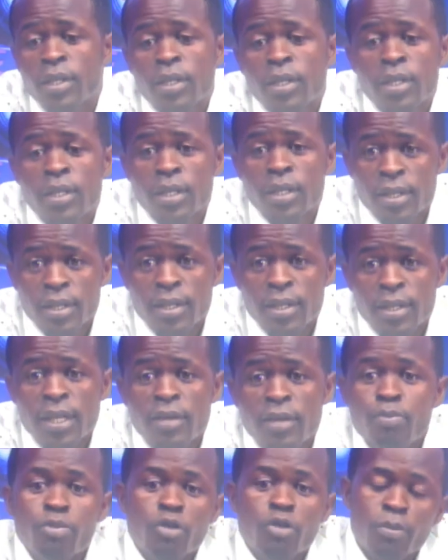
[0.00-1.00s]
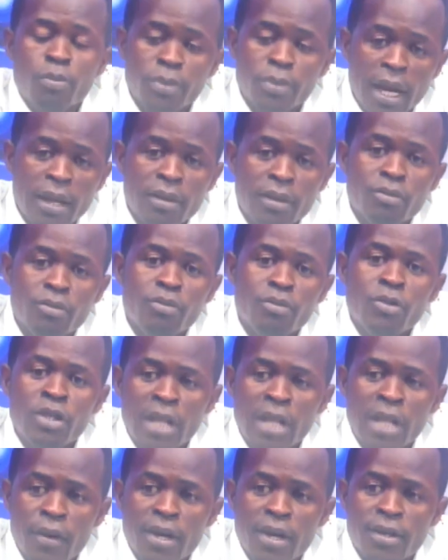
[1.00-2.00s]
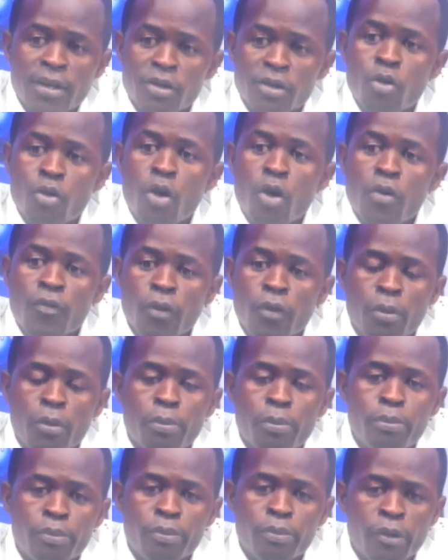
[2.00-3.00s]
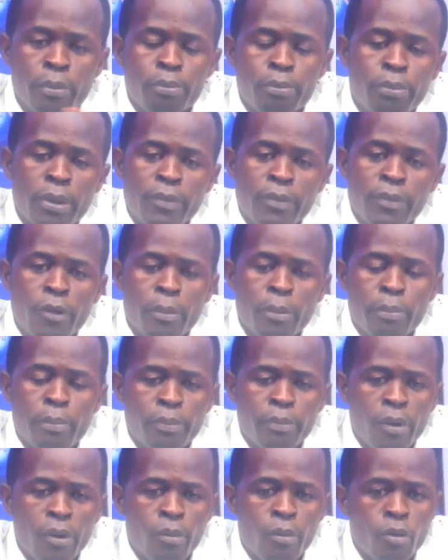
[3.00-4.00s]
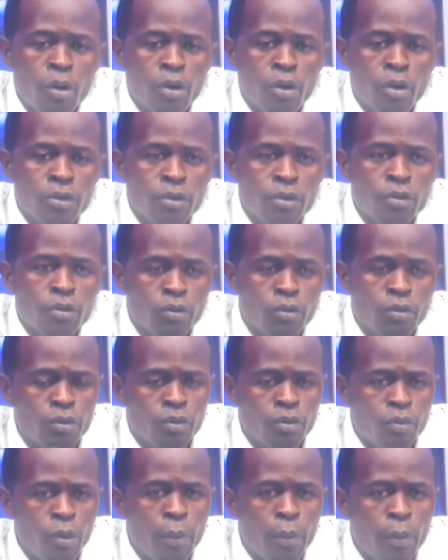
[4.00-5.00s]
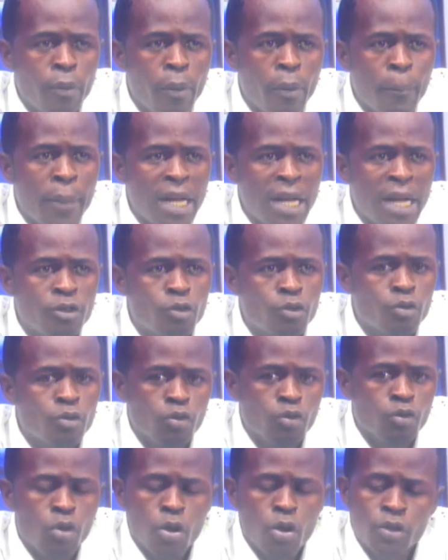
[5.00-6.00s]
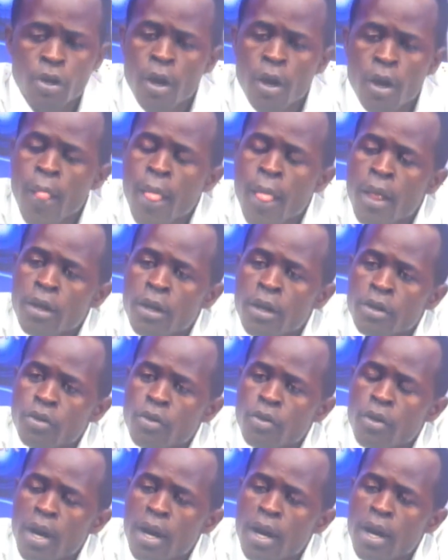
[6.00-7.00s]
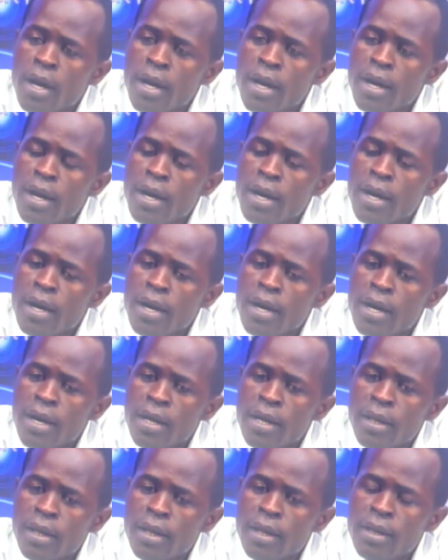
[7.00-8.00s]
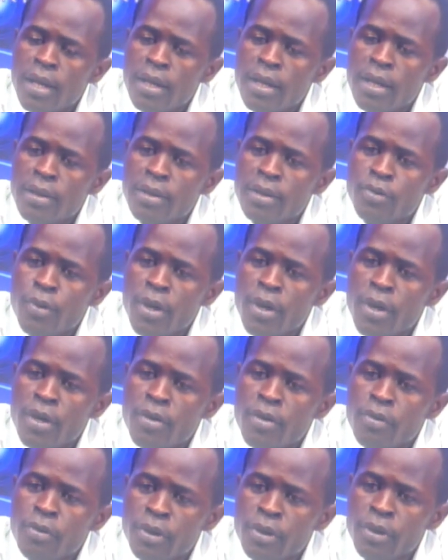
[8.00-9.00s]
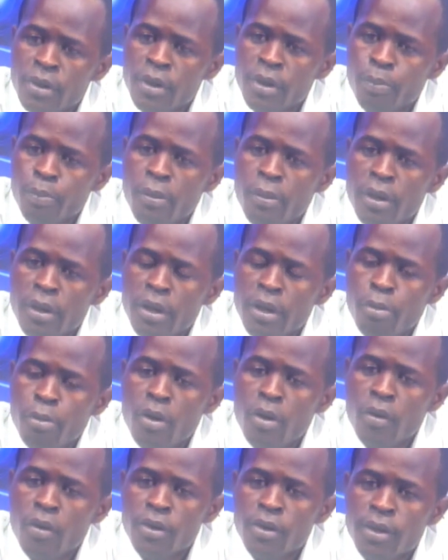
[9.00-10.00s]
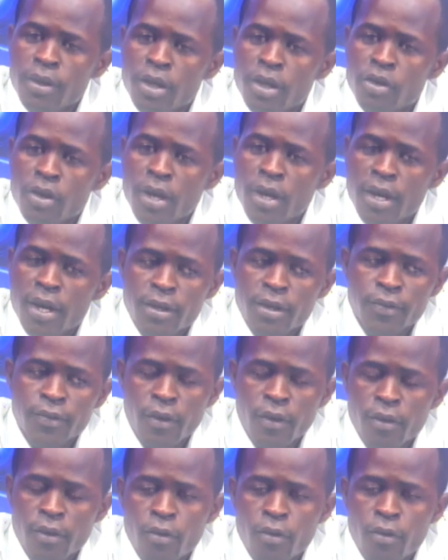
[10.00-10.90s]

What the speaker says: instead sometimes nowadays going from worse from bad to worse. So I think that's where the problem, the bone of contention is for